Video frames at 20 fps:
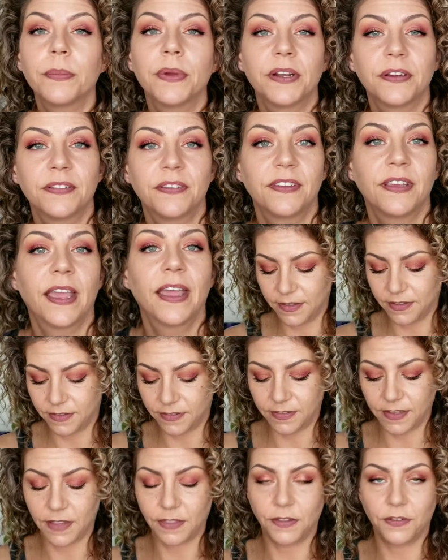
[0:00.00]
Mercier
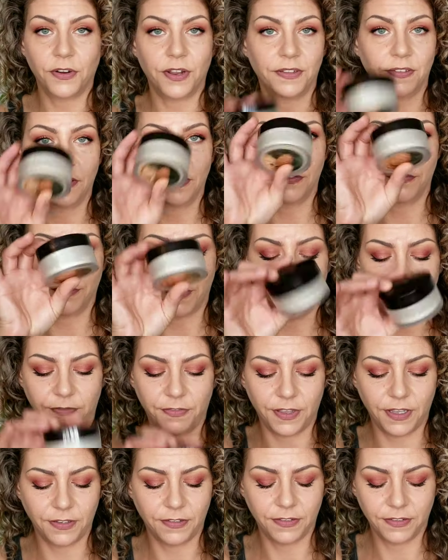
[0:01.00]
and set the rest of my
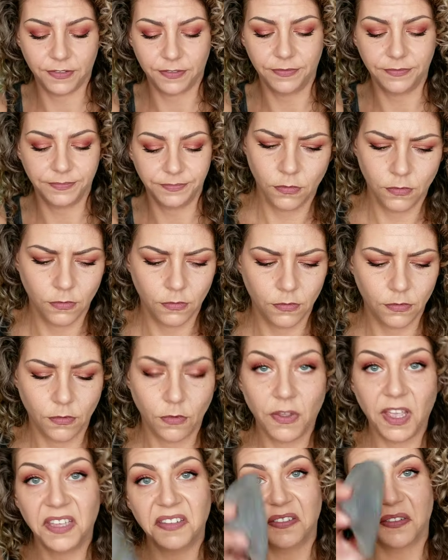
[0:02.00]
face.
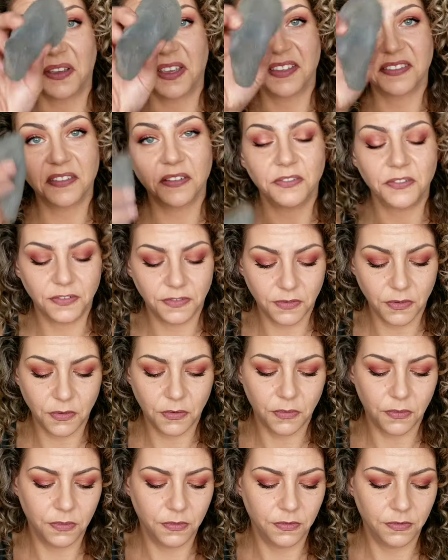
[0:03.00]
Okay, so I guess I'll just
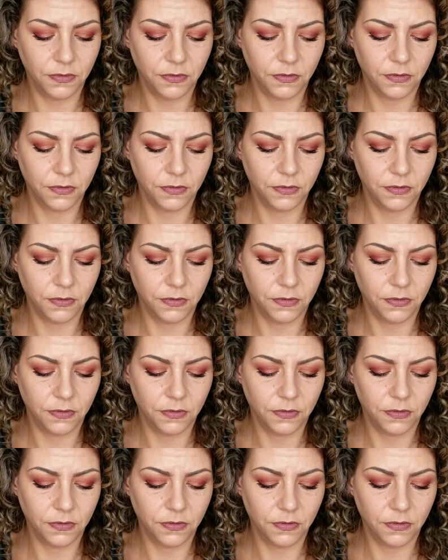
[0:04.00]
go...